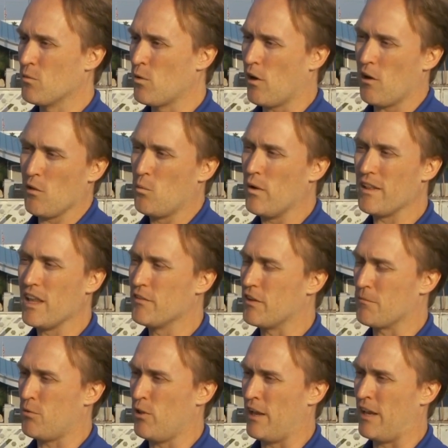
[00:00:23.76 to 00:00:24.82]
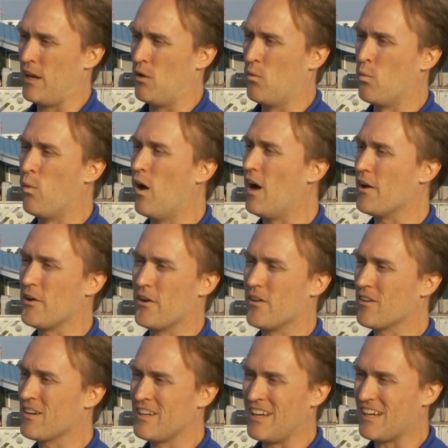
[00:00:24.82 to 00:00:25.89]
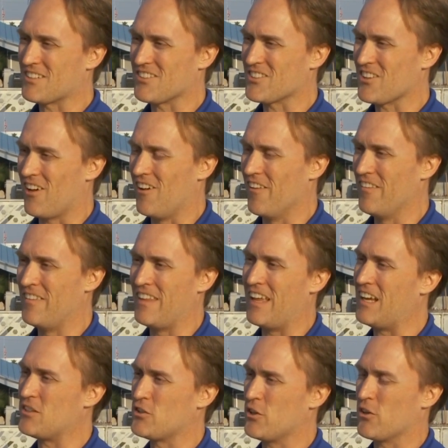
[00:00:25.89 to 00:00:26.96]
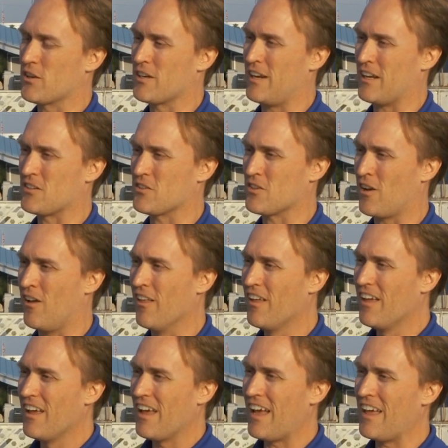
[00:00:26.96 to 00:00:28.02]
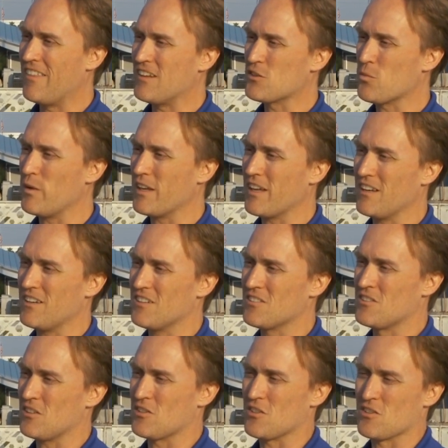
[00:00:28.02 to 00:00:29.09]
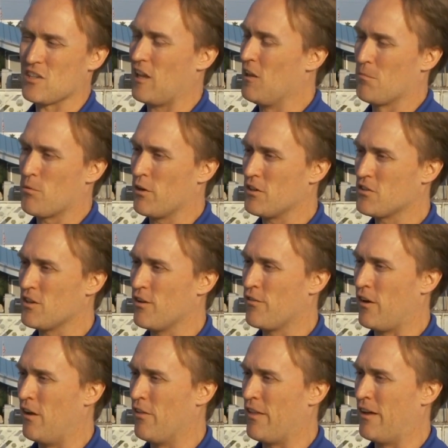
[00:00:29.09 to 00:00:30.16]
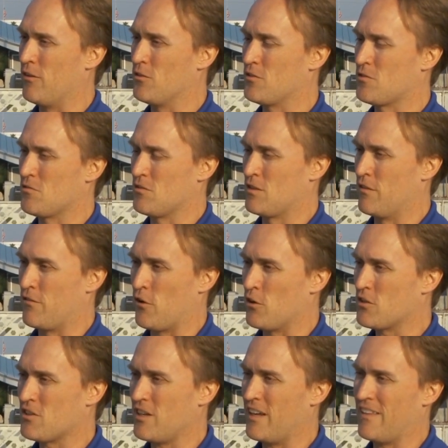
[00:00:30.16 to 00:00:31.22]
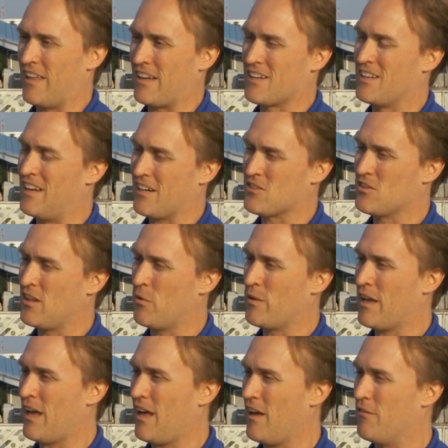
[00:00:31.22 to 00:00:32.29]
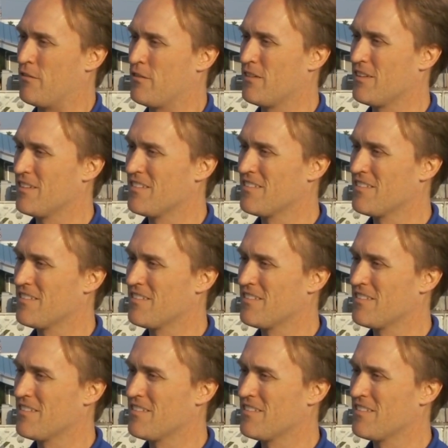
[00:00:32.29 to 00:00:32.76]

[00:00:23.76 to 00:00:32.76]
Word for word: we're all one living planet. Water connects us all, nature connects us all. And this weekend is just a celebration of all those diversity and that connection that we have.